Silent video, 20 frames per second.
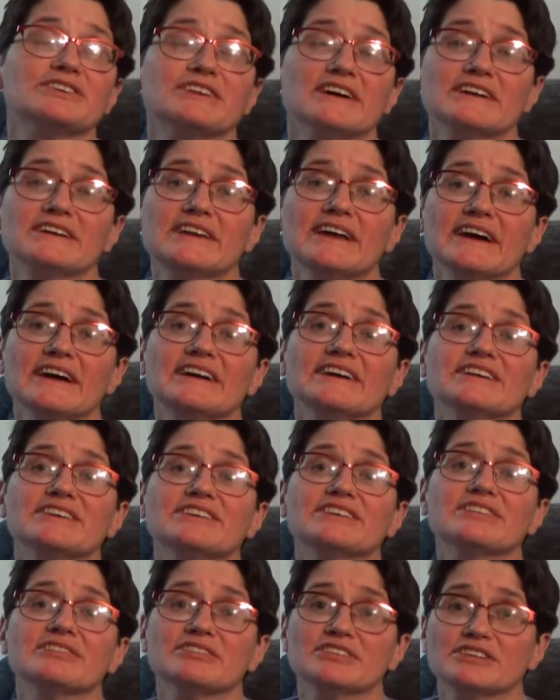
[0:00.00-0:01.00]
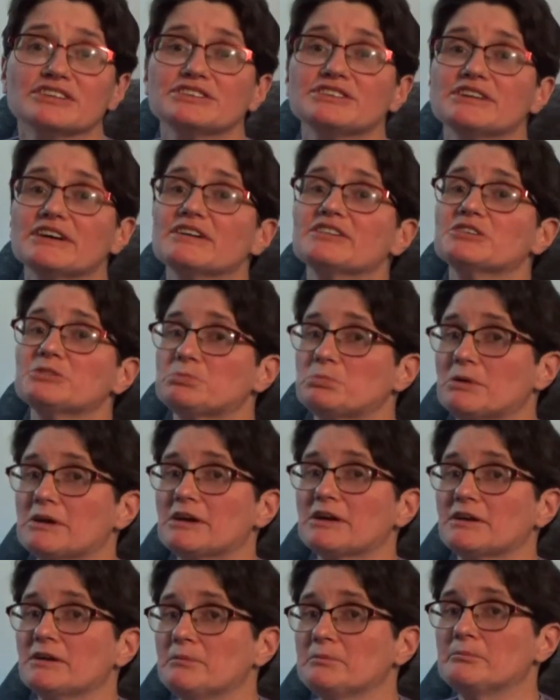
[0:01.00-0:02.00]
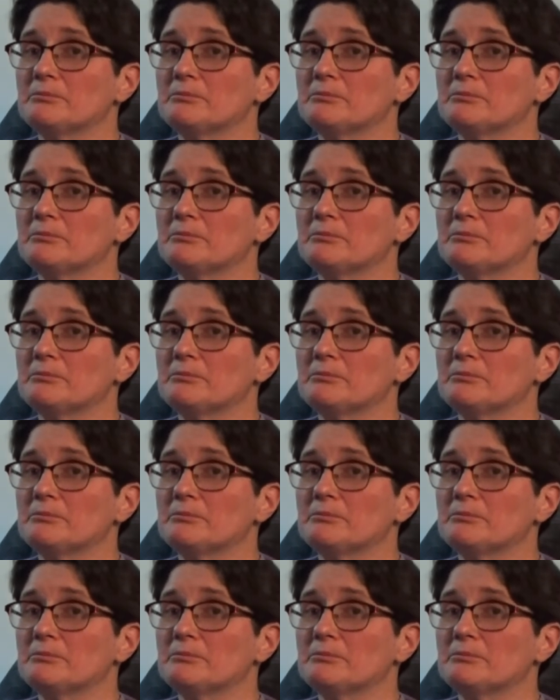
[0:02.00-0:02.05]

Sunday is first day of spring.